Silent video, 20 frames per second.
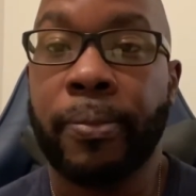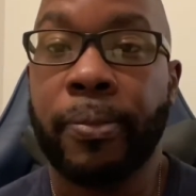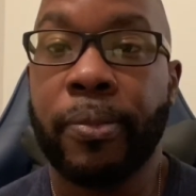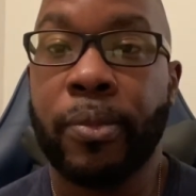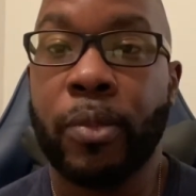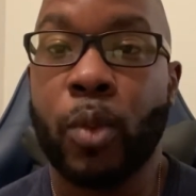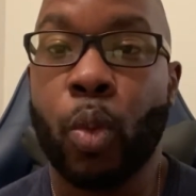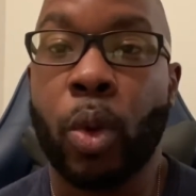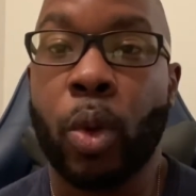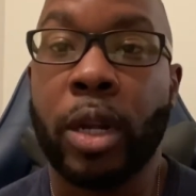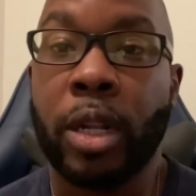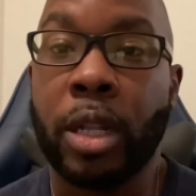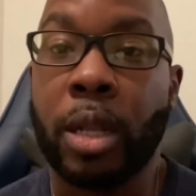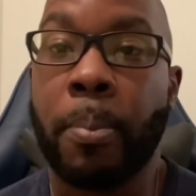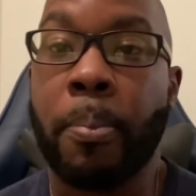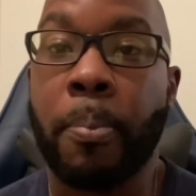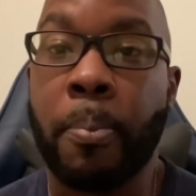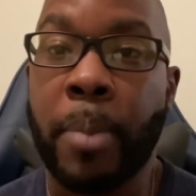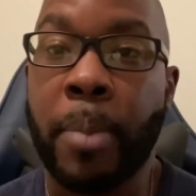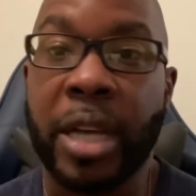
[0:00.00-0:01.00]
one of the
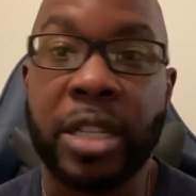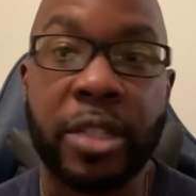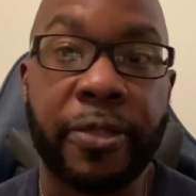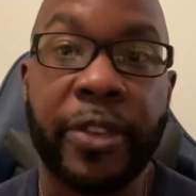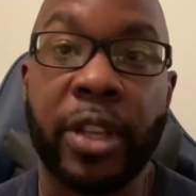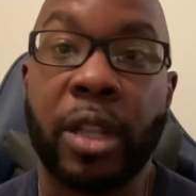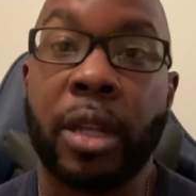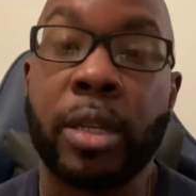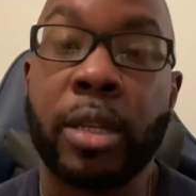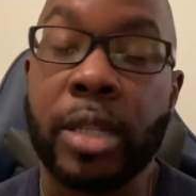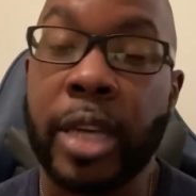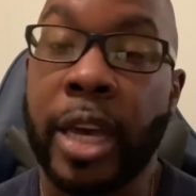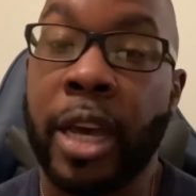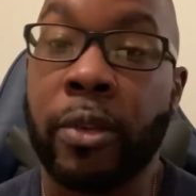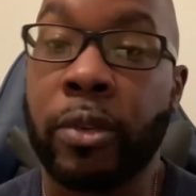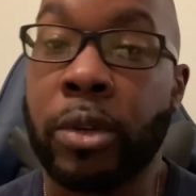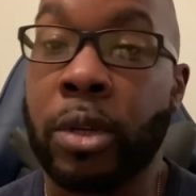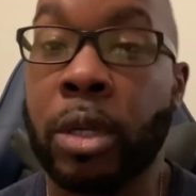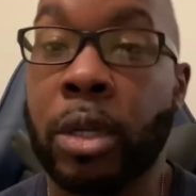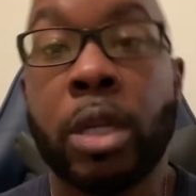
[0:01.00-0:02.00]
best feelings
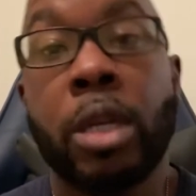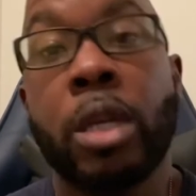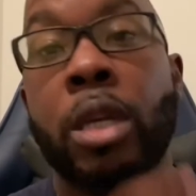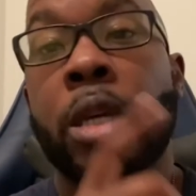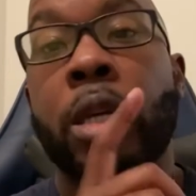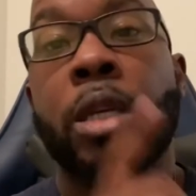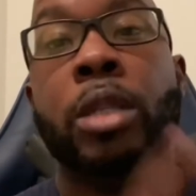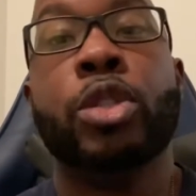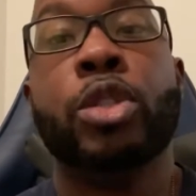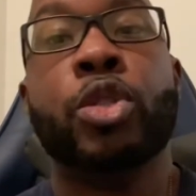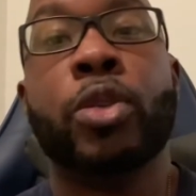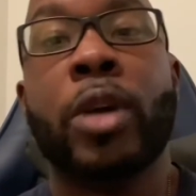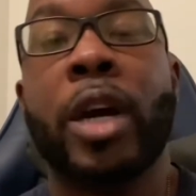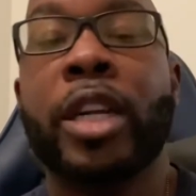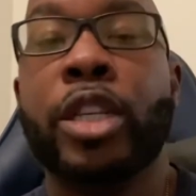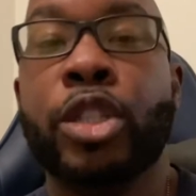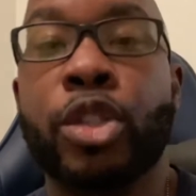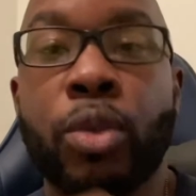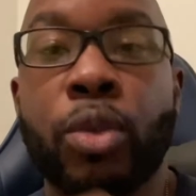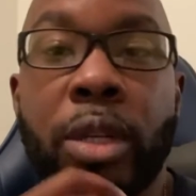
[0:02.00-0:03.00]
ever. Trying to
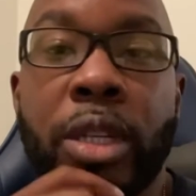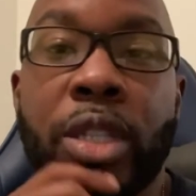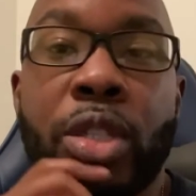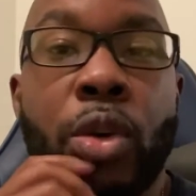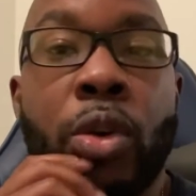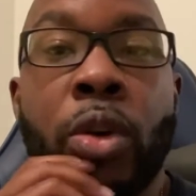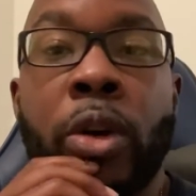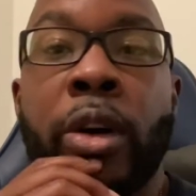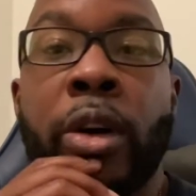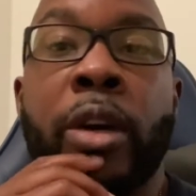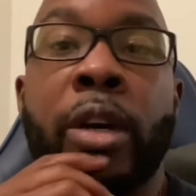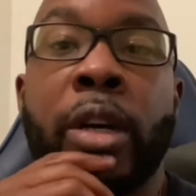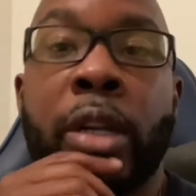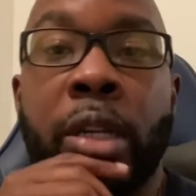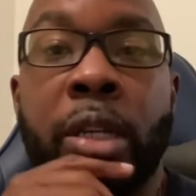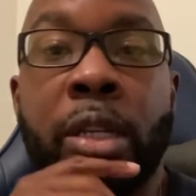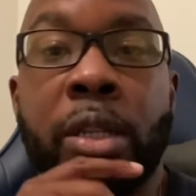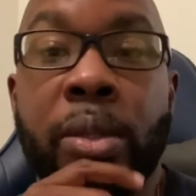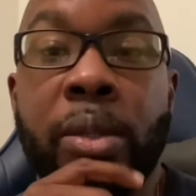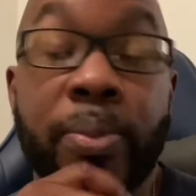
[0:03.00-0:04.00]
do this
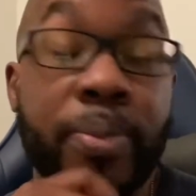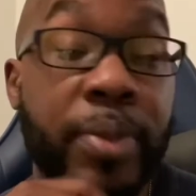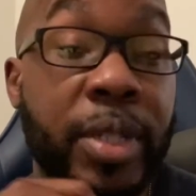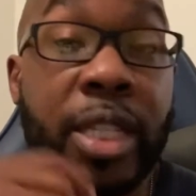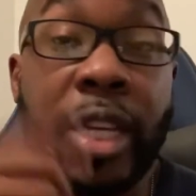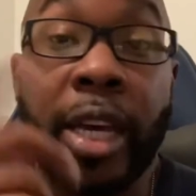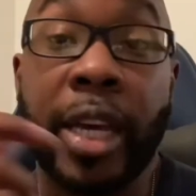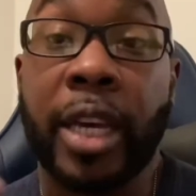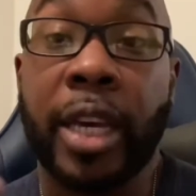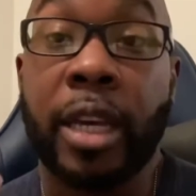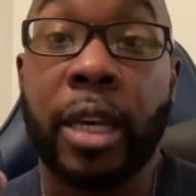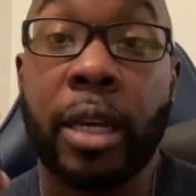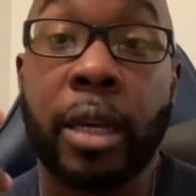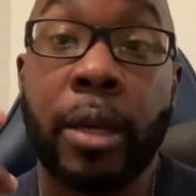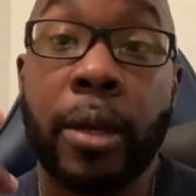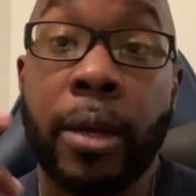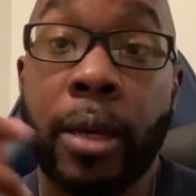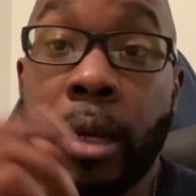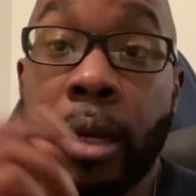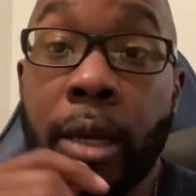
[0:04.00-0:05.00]
on, say
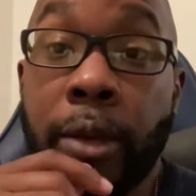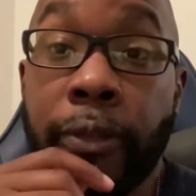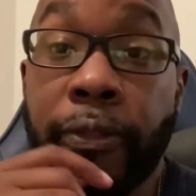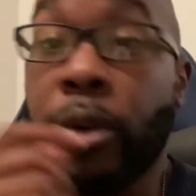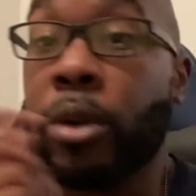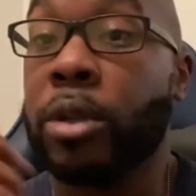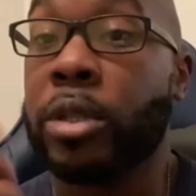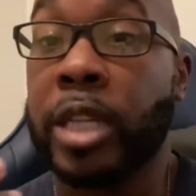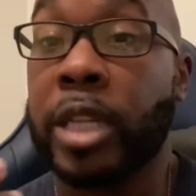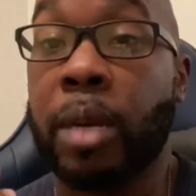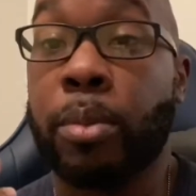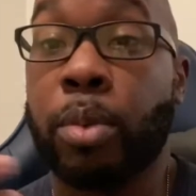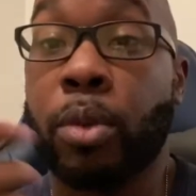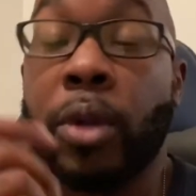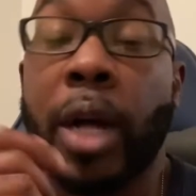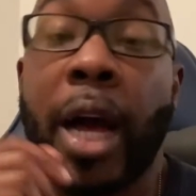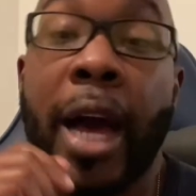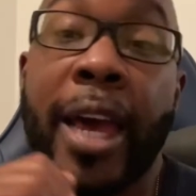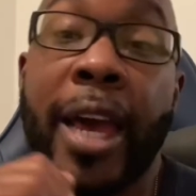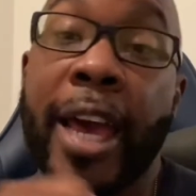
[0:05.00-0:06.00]
for example,
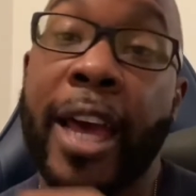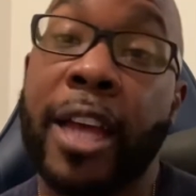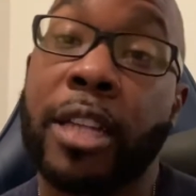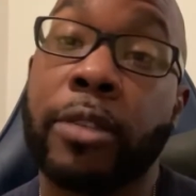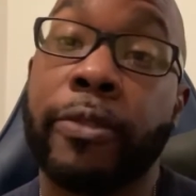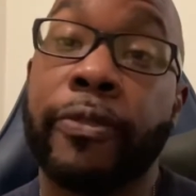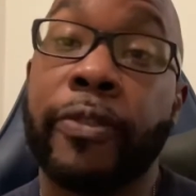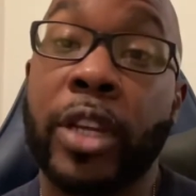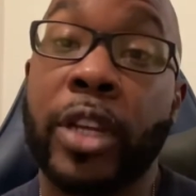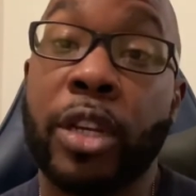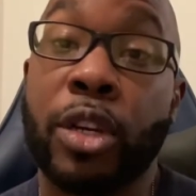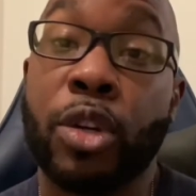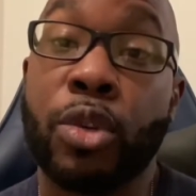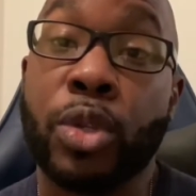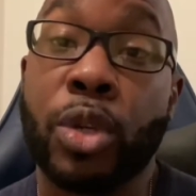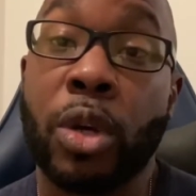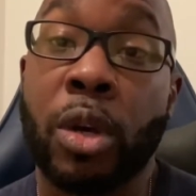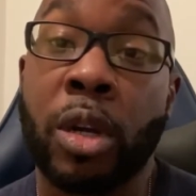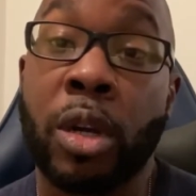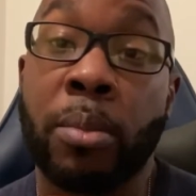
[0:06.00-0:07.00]
I had some videos
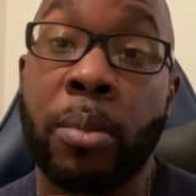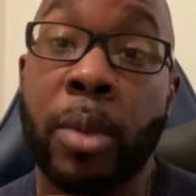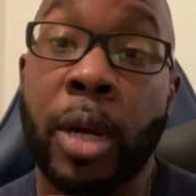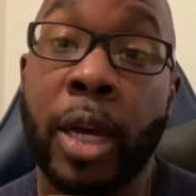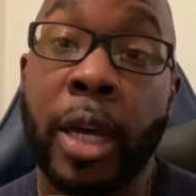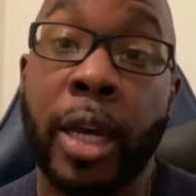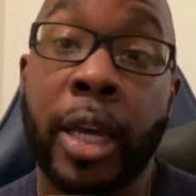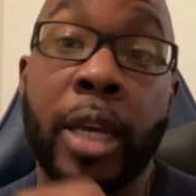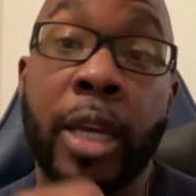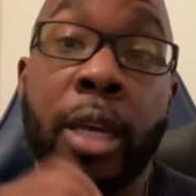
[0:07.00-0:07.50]
on my